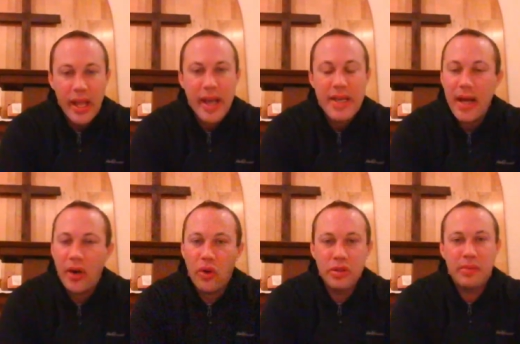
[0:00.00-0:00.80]
And
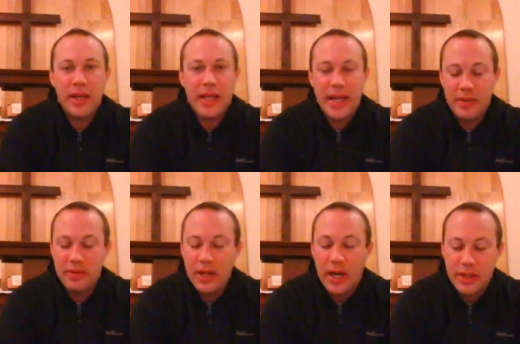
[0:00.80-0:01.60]
yet, only by the hand
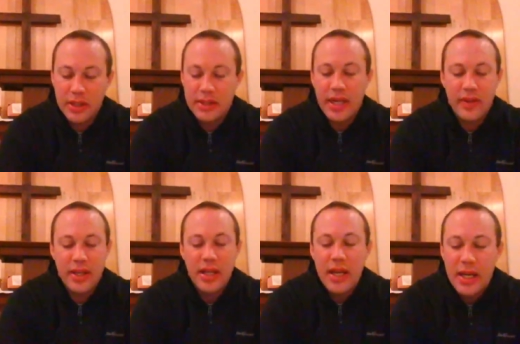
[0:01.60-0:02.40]
of God could
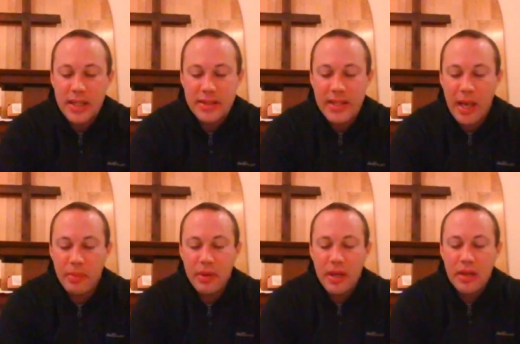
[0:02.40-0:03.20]
David escape.